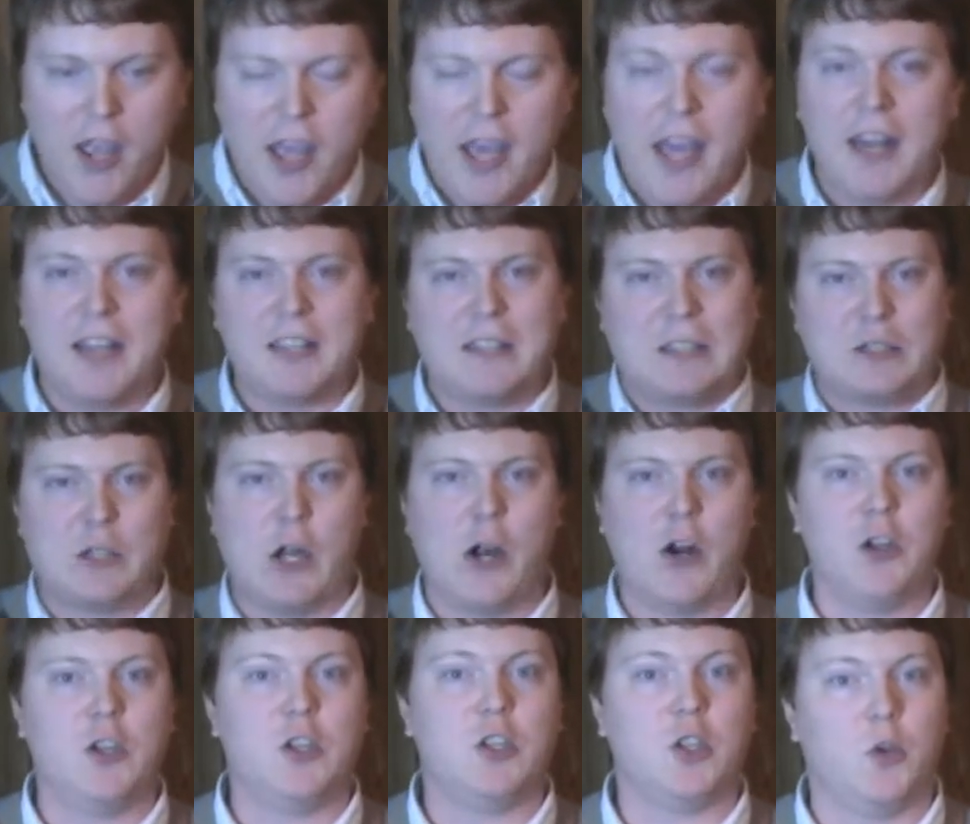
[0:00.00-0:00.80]
and it
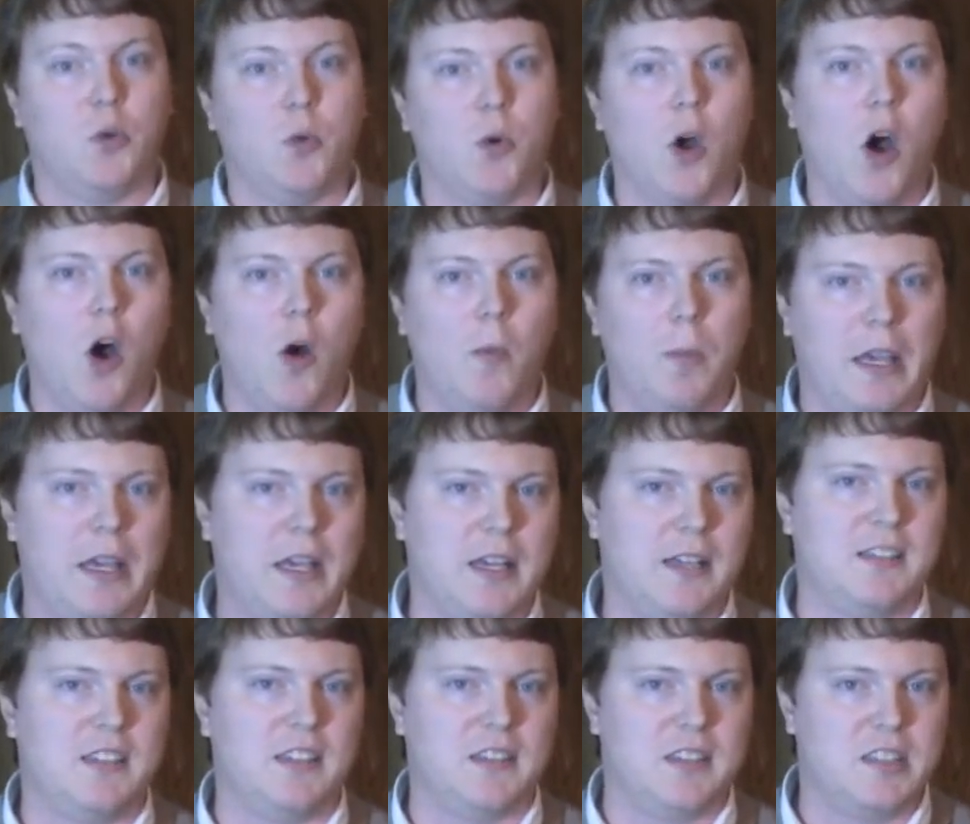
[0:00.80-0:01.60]
started to grow
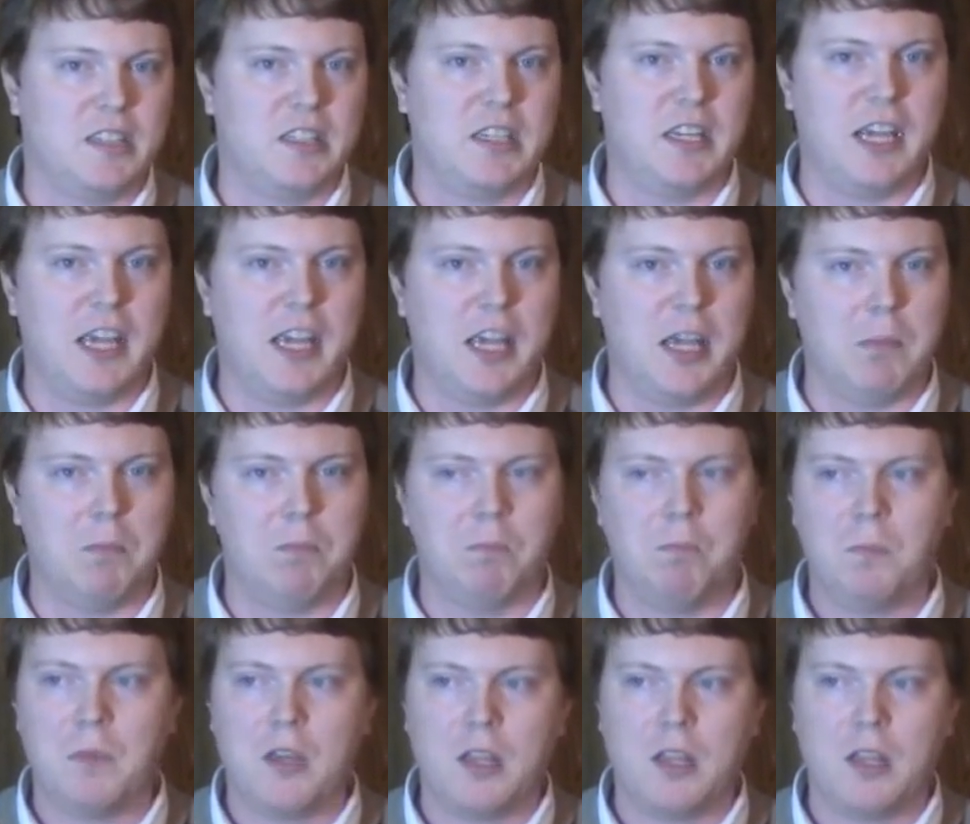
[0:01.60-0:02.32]
because of Steam.